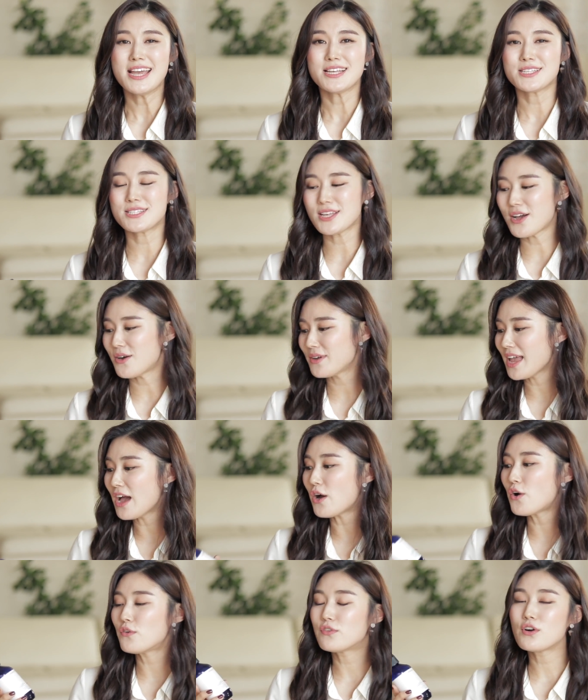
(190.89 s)
So
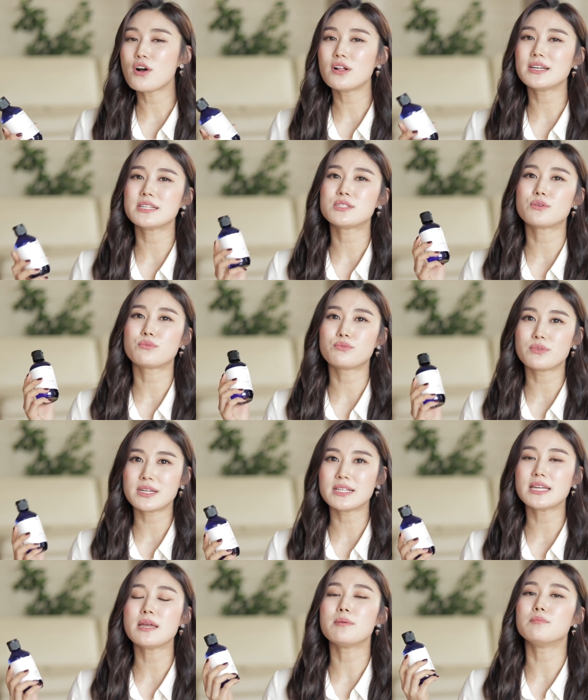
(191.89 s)
yeah, overall it's a
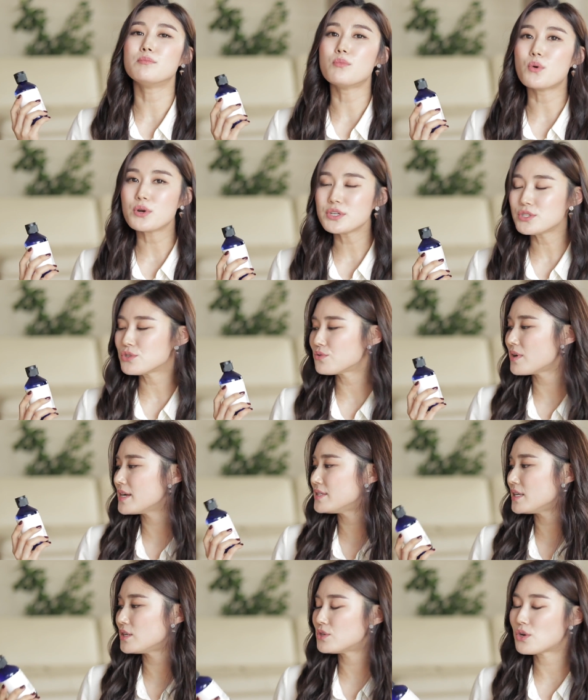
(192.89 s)
really
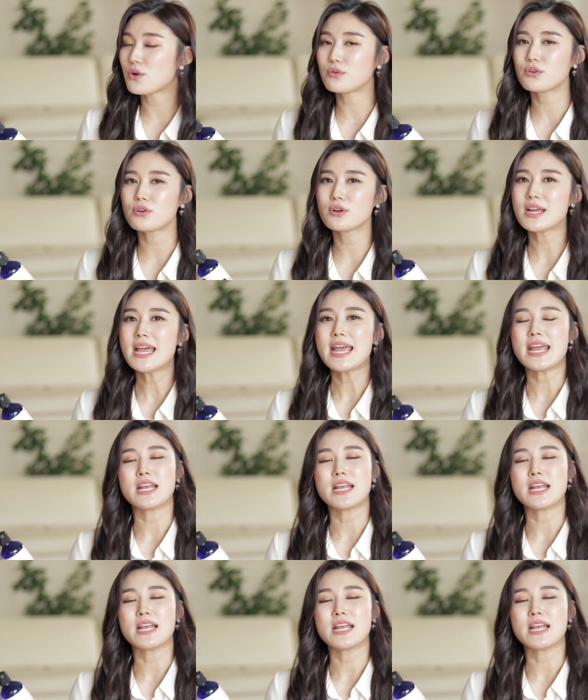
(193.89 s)
moisturizing toner.